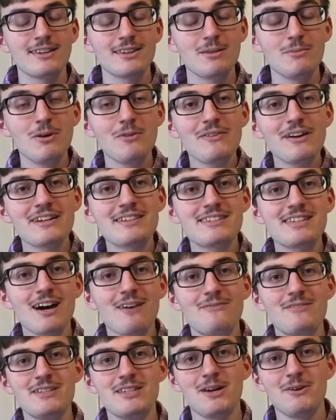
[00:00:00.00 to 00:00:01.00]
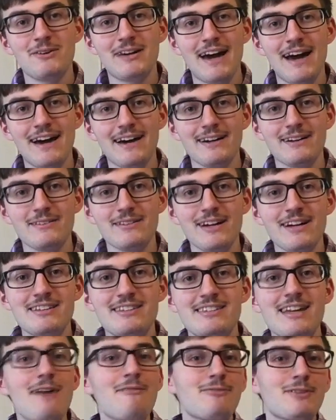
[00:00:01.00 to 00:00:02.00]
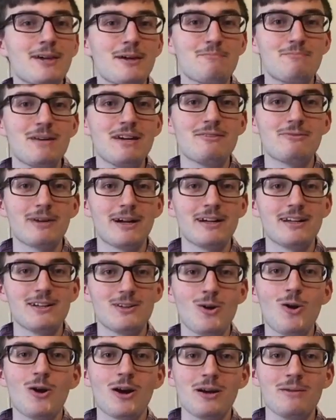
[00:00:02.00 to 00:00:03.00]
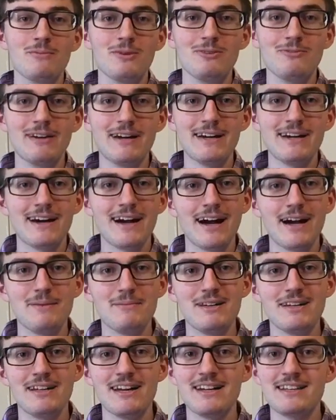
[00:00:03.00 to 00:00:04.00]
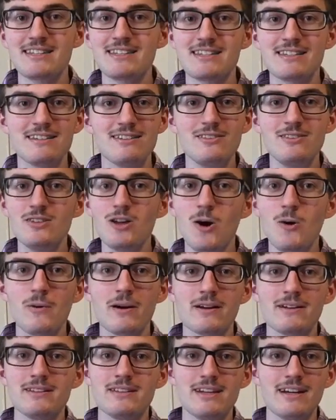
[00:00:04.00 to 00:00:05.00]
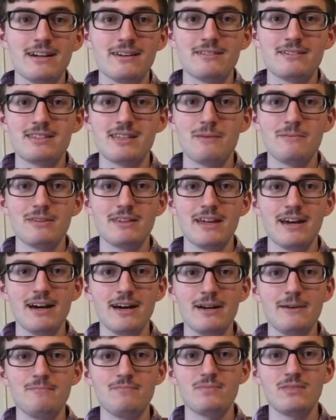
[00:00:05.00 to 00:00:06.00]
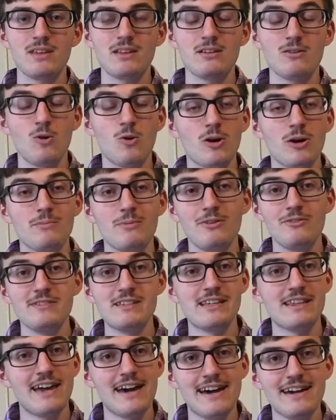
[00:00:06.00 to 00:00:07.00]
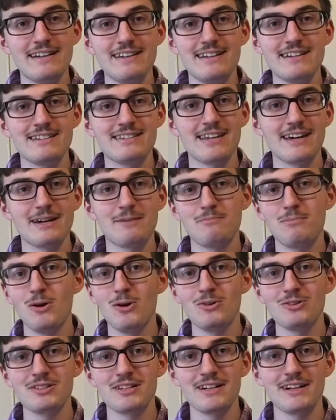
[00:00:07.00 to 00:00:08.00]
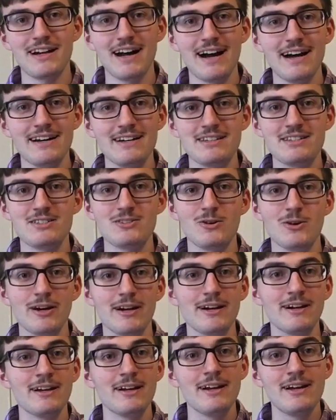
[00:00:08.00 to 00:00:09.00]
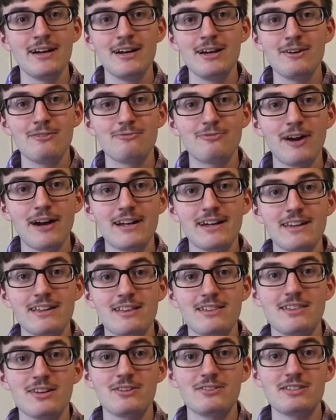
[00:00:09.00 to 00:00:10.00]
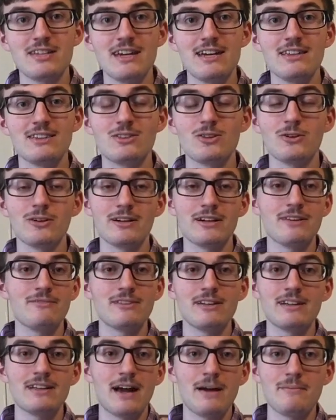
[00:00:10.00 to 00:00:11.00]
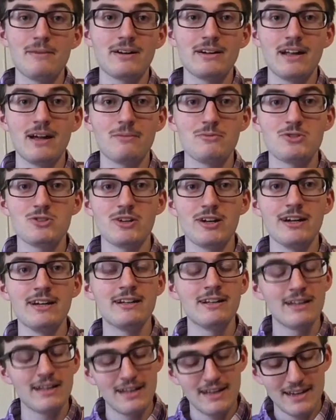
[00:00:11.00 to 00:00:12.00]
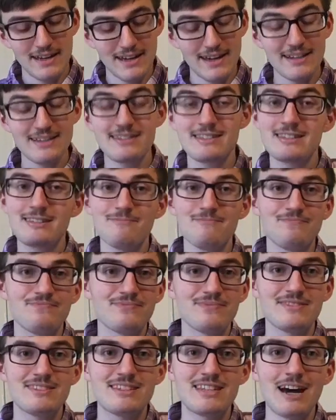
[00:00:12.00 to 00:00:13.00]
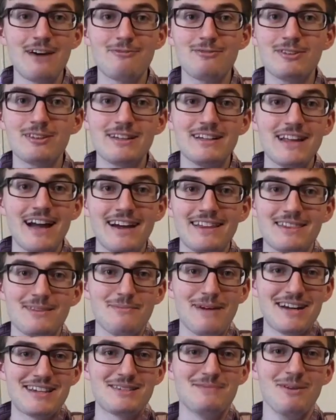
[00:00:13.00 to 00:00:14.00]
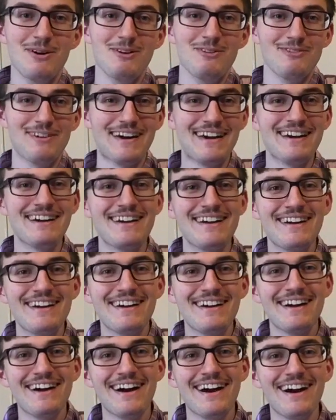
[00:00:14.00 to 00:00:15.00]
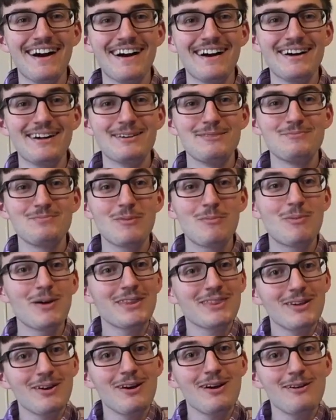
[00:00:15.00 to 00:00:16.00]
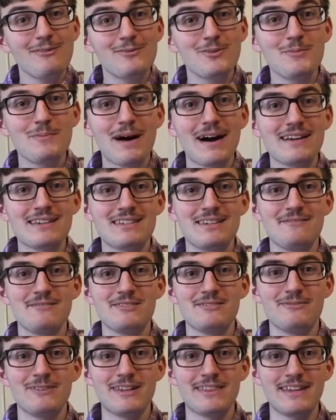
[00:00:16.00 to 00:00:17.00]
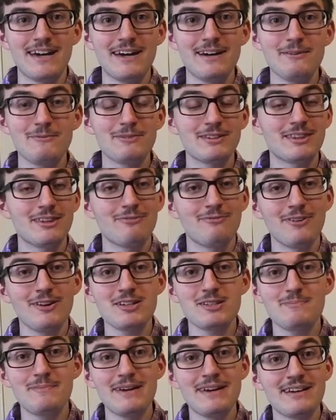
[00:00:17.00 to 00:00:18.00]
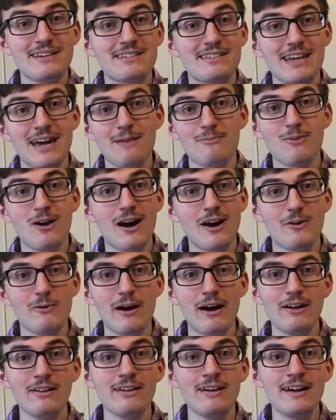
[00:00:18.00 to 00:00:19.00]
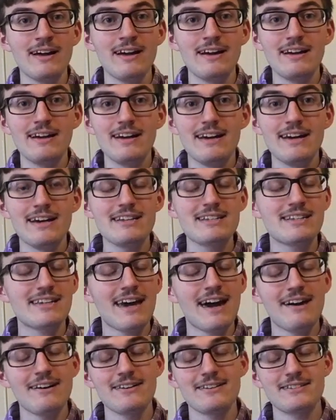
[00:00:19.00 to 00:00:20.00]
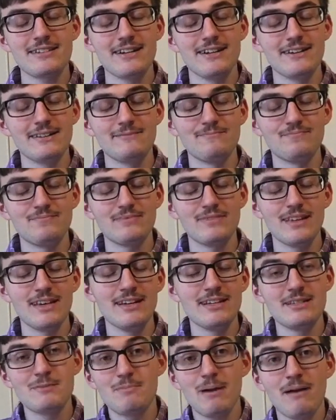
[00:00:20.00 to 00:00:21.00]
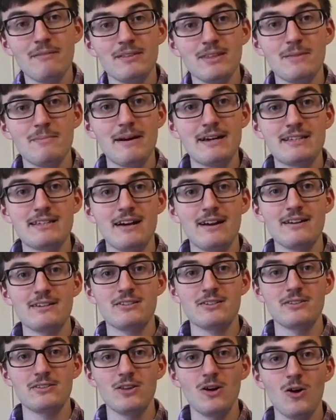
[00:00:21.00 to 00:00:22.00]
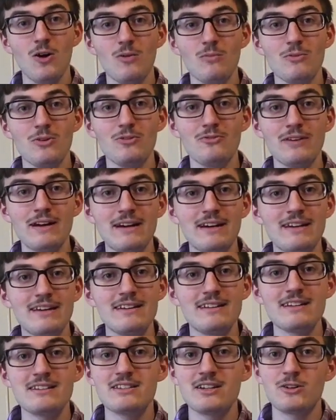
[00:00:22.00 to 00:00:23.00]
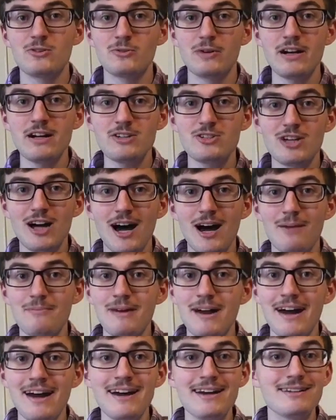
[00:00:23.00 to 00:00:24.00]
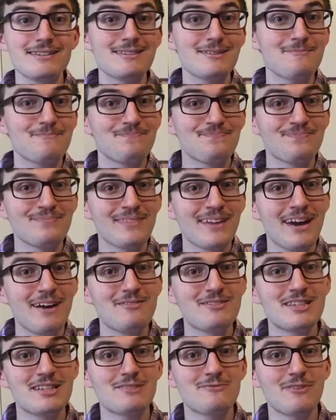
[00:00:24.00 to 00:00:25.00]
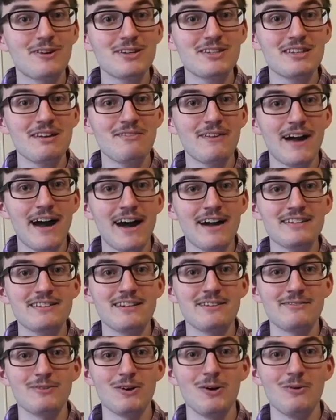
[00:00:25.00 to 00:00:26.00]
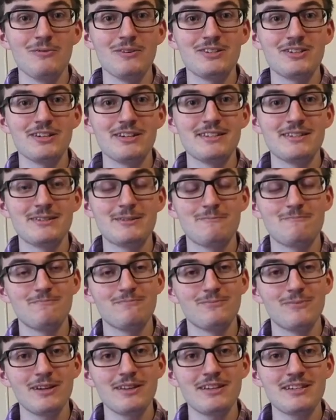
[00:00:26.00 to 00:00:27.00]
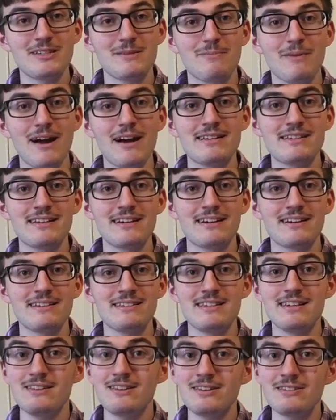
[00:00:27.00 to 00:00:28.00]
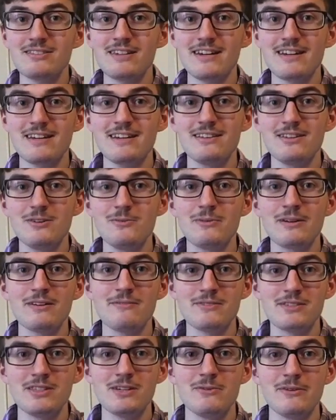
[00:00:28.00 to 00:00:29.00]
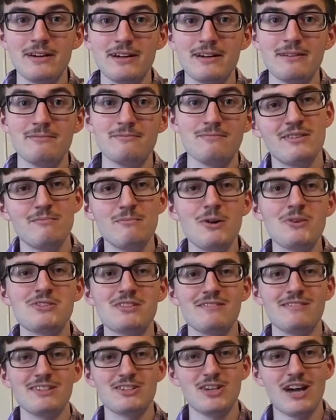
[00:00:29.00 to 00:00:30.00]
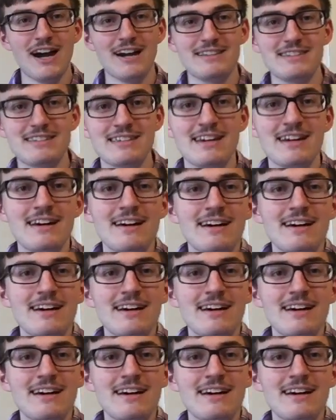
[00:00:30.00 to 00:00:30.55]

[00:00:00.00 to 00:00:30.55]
The movie itself is okay. It's definitely a B-rated horror movie. I mean, it's nowhere near some of the horror movies of the 80s, like Poltergeist or Friday the 13th or even A Nightmare on Elm Street. It's definitely not the best movie. But there are a few positives with it, with the first being Sam Rockwell. His character is probably the best character in the whole movie. He does a great job, and it was his first ever acting role, which is really surprising because he looked like he knew what he was doing in most of the shots.